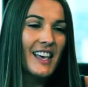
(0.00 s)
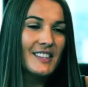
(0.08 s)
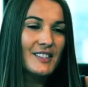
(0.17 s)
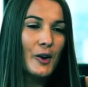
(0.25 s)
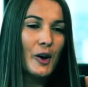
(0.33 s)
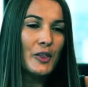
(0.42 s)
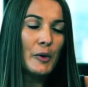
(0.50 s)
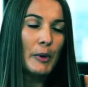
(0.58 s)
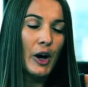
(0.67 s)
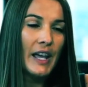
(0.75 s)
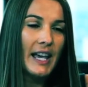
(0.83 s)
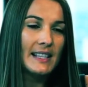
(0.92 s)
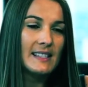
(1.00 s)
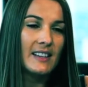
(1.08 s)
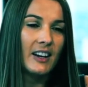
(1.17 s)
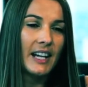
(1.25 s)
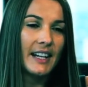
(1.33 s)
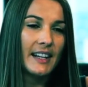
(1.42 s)
So on the buyout
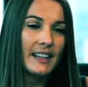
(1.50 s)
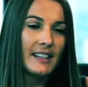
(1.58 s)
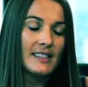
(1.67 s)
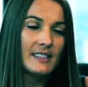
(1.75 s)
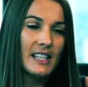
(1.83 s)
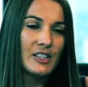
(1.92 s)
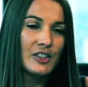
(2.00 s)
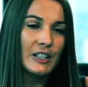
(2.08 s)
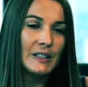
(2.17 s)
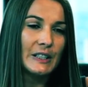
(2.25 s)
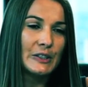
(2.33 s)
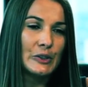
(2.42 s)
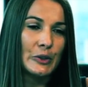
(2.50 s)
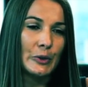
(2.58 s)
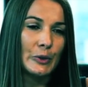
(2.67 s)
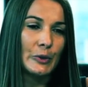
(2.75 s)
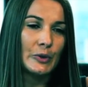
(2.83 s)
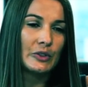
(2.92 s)
side, there's there's generally
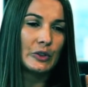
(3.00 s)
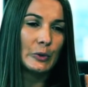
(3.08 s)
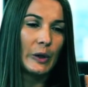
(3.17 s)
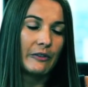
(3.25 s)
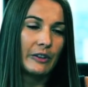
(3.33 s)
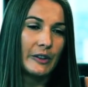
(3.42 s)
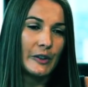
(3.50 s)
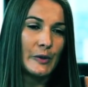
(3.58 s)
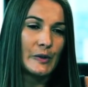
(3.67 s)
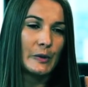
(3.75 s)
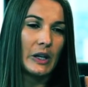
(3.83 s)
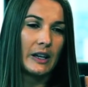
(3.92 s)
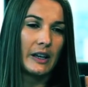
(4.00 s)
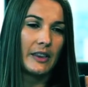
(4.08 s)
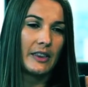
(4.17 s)
two two avenues uh,